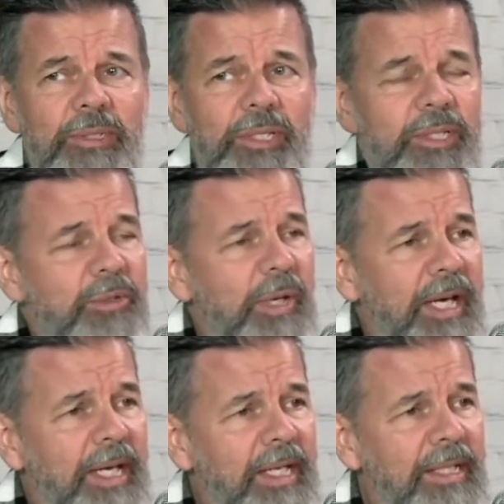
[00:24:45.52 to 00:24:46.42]
training,
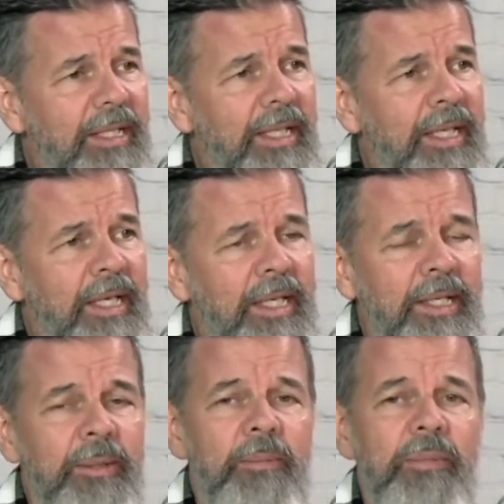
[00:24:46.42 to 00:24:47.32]

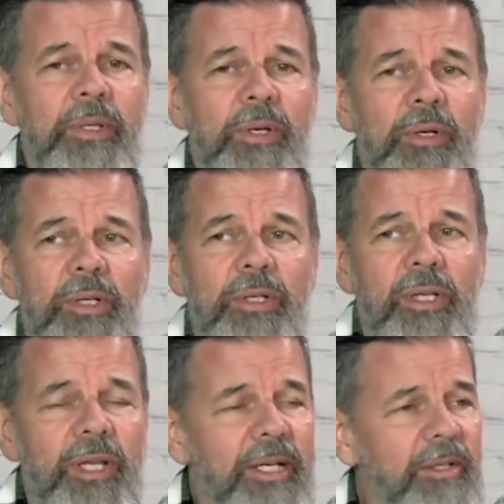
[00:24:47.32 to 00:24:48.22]
your
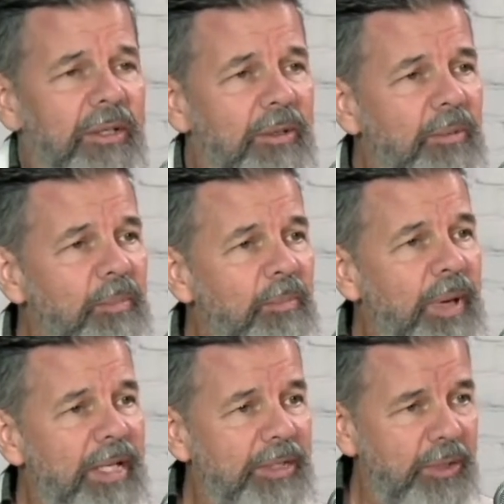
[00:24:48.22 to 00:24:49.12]
clinical
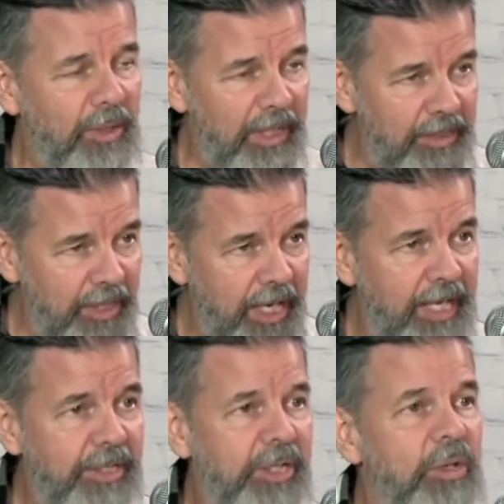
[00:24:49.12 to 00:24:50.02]
pastoral
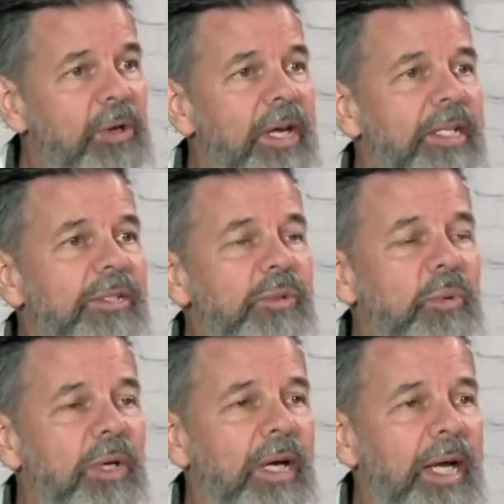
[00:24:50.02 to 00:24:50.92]
education credits were
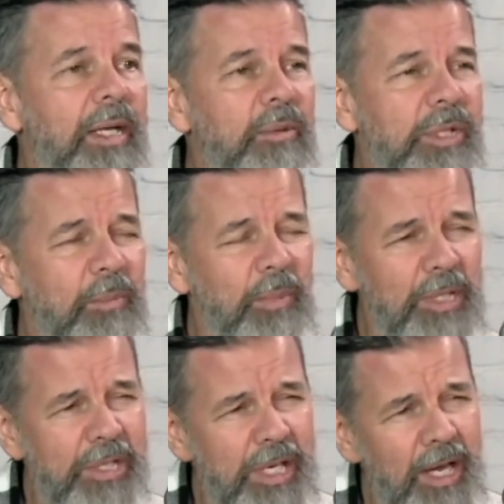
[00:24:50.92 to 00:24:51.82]
at, was it Mercy
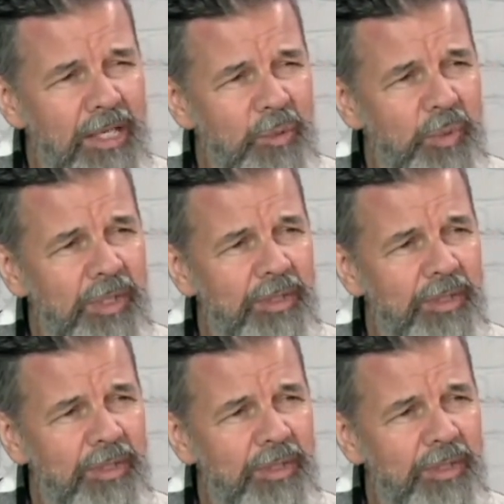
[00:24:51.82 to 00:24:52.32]
Hospital?